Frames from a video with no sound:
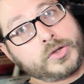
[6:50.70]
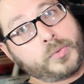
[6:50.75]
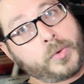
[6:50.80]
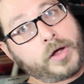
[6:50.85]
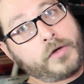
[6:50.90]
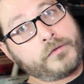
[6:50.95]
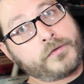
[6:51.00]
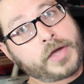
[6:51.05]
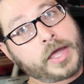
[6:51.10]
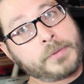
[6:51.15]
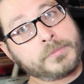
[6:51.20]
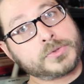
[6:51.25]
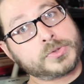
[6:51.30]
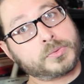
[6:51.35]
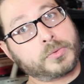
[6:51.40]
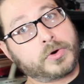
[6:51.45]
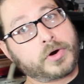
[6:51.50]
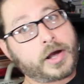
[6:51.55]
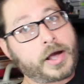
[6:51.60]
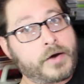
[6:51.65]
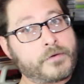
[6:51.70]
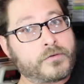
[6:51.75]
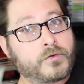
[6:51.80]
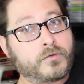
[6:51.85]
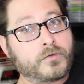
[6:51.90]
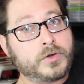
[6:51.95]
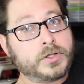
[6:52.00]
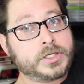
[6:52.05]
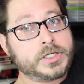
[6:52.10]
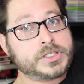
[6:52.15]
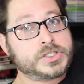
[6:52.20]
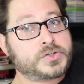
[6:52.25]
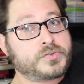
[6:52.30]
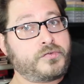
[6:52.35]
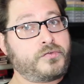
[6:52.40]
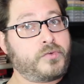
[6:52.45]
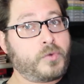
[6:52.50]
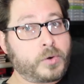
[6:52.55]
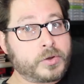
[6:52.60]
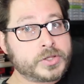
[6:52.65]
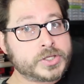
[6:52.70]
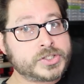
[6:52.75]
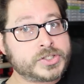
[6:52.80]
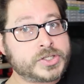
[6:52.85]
twelve games were ever released for the